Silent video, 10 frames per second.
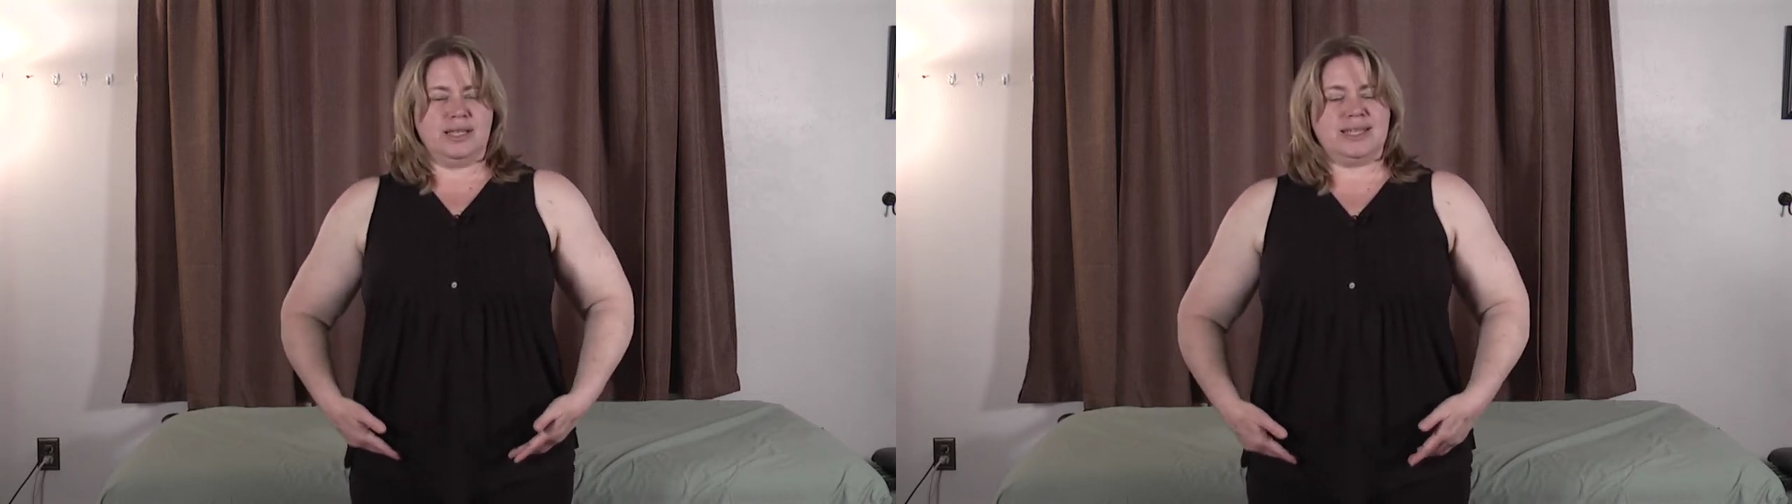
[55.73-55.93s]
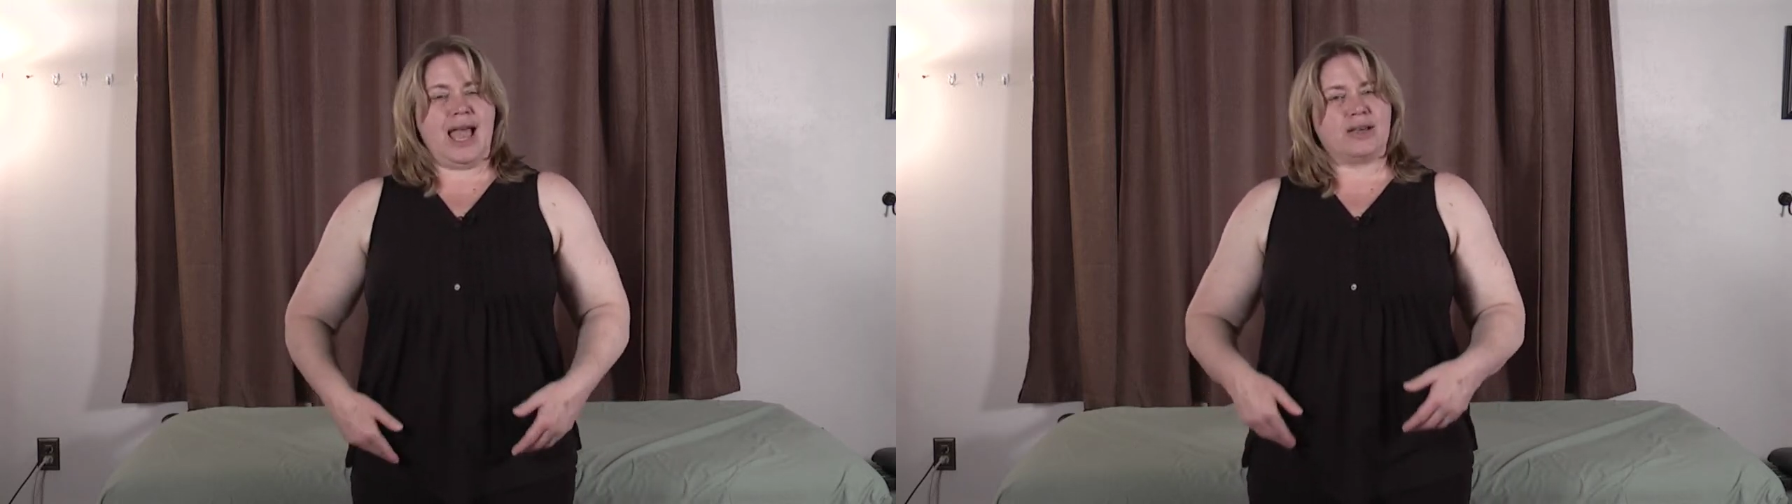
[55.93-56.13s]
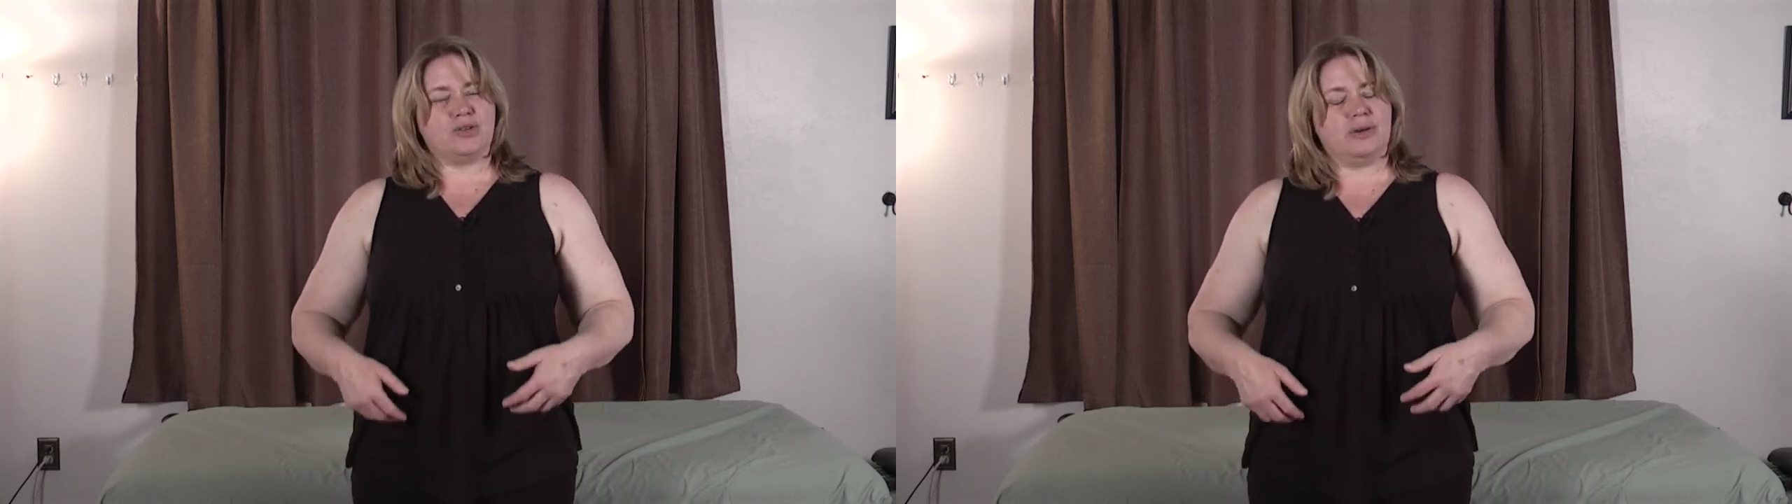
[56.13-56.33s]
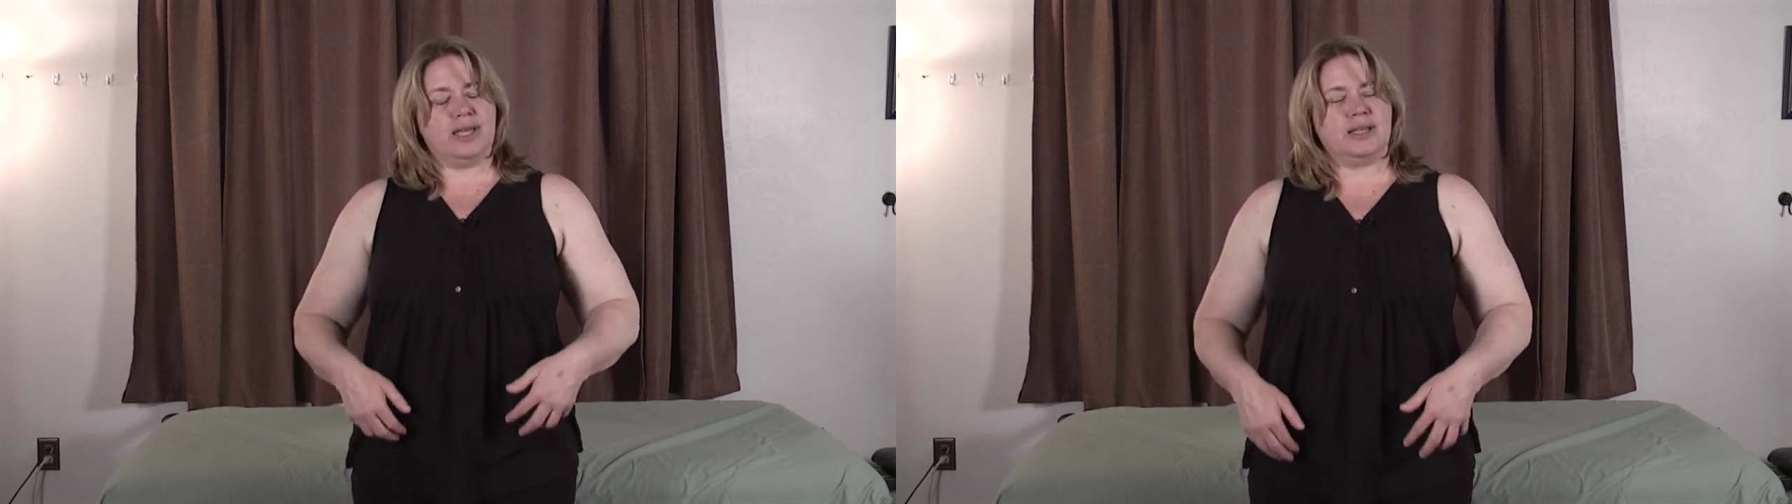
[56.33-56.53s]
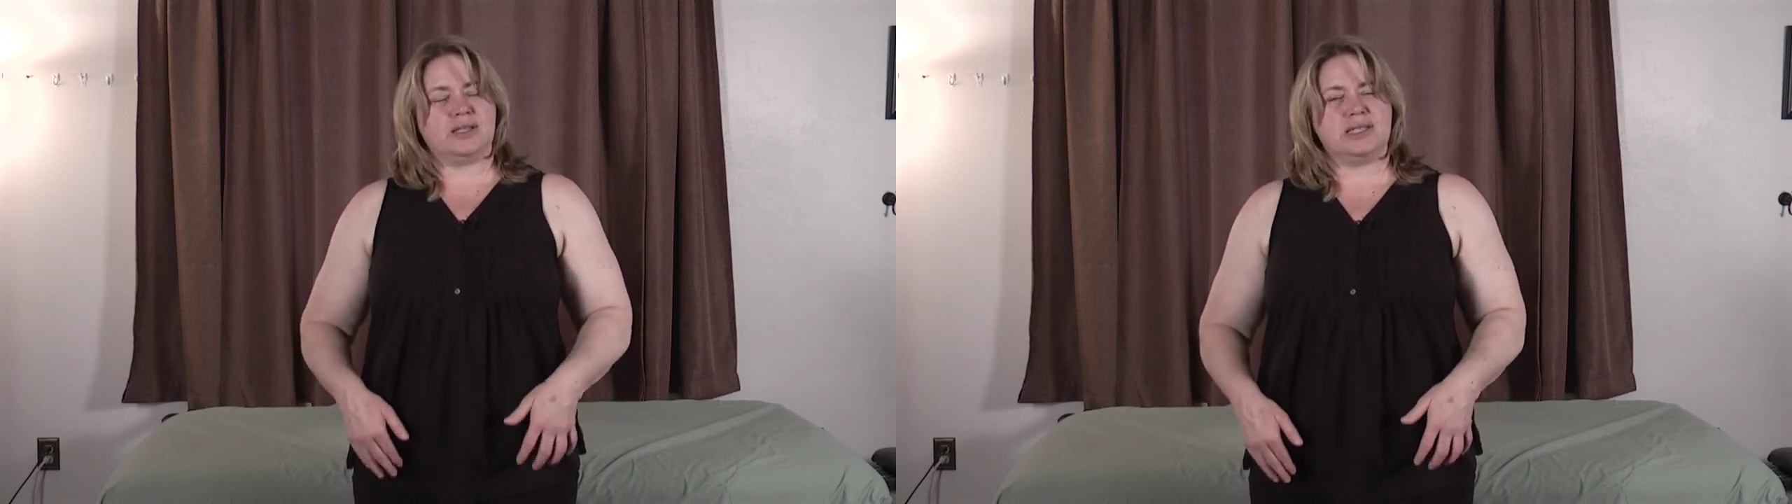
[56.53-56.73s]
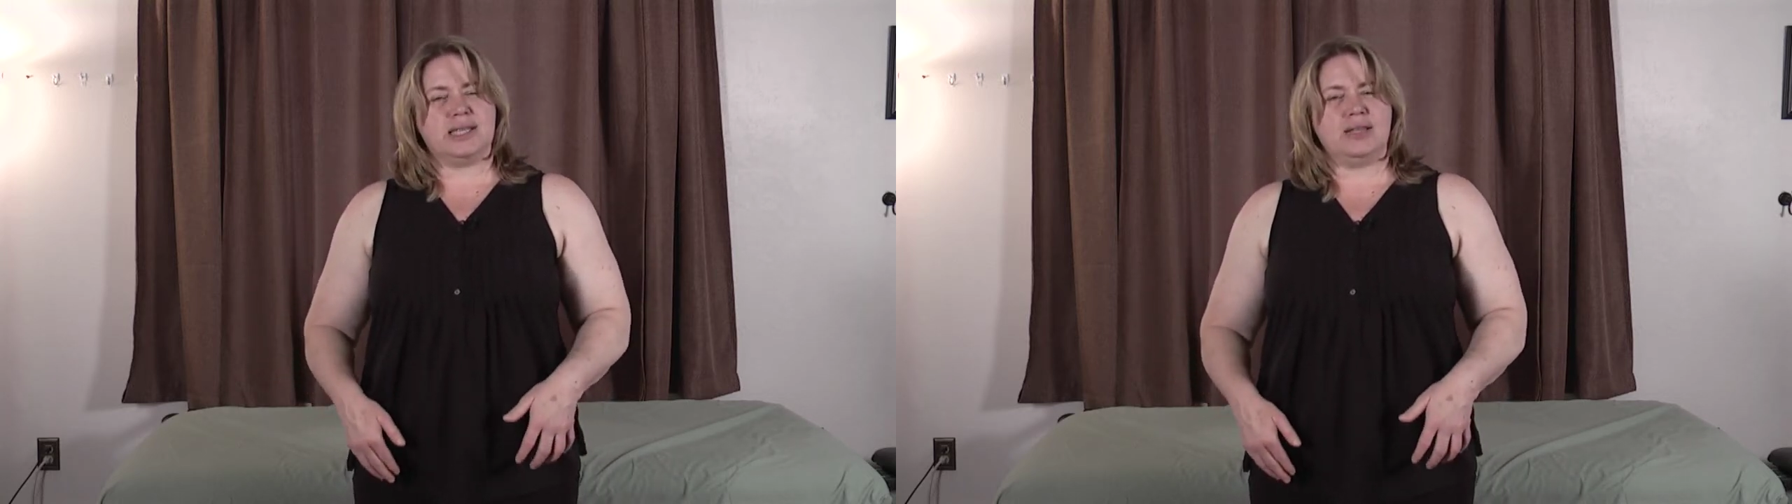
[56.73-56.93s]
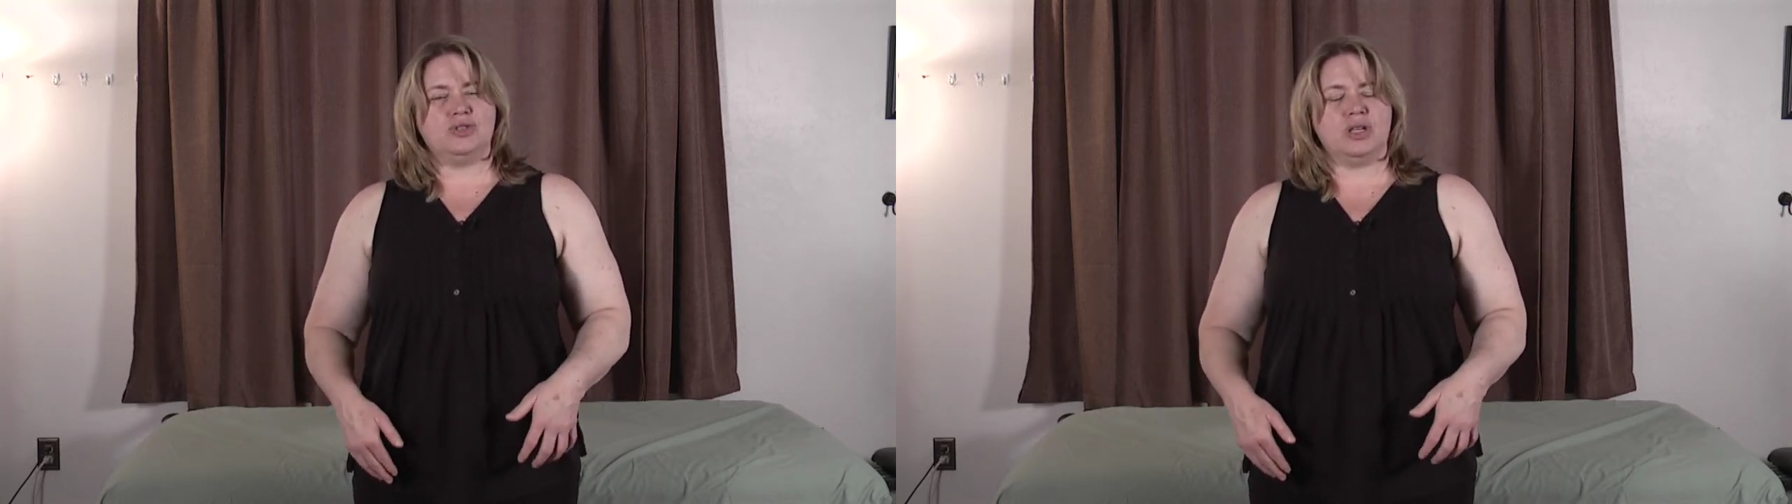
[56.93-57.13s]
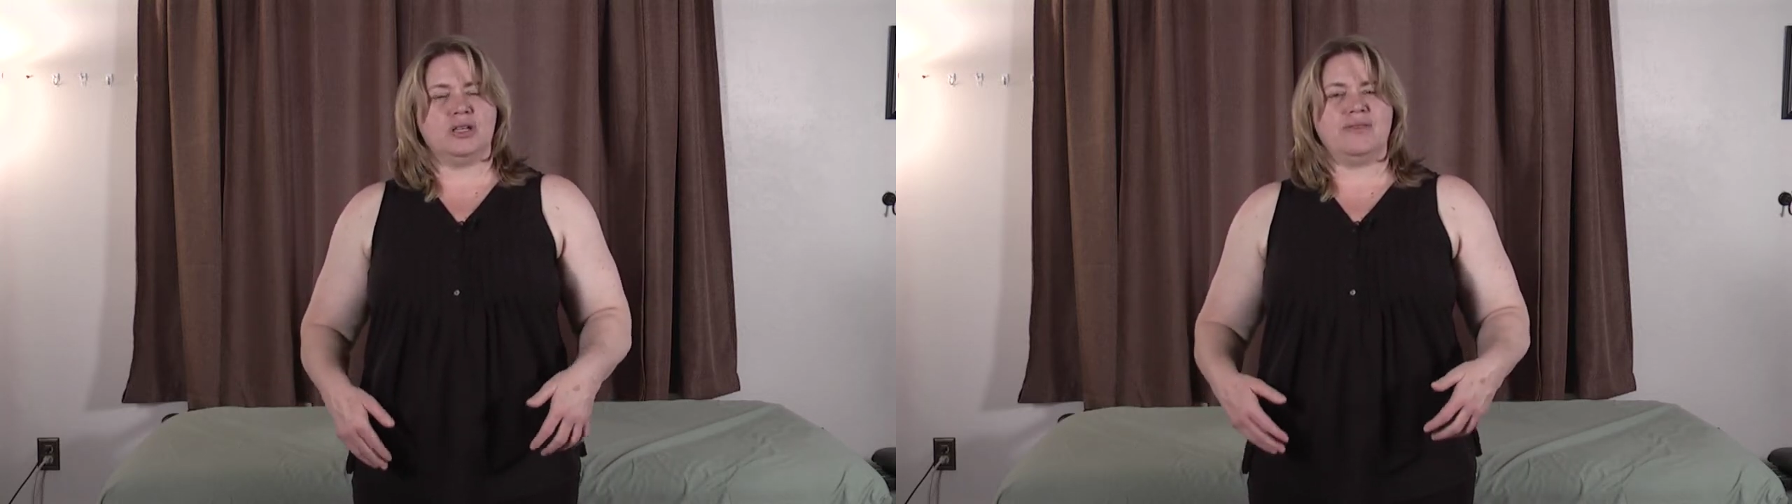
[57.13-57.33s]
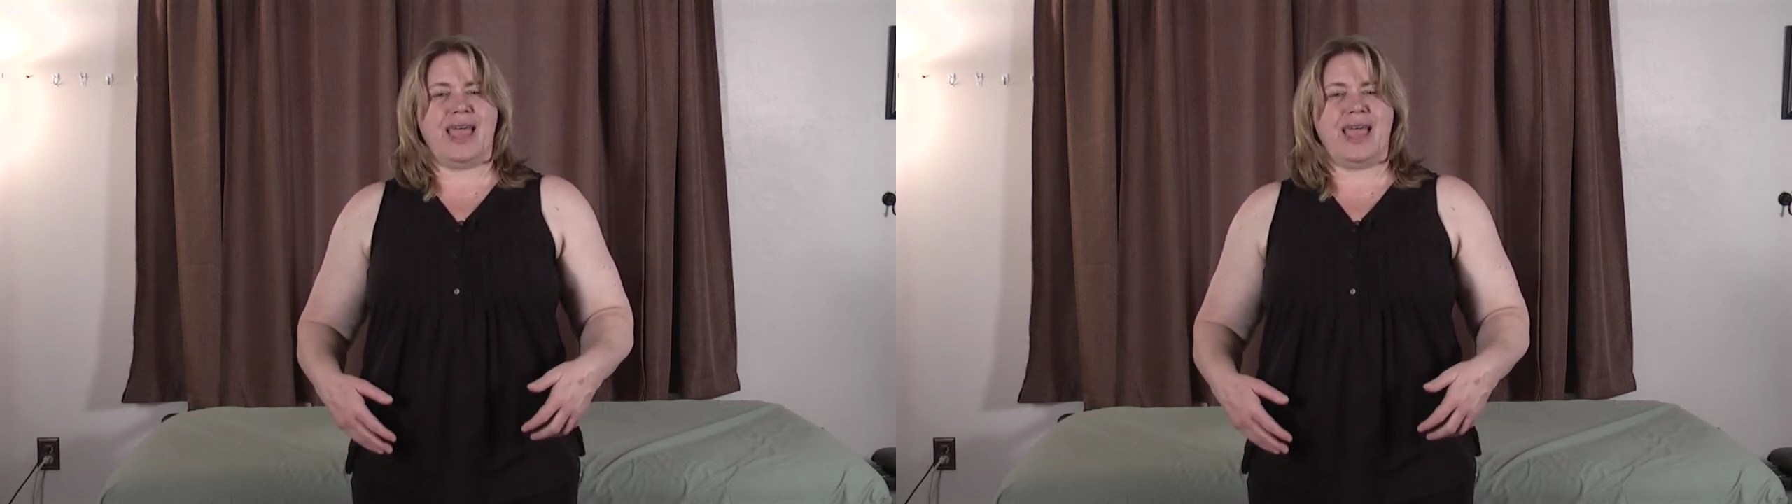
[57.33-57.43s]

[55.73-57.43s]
is actually an extension of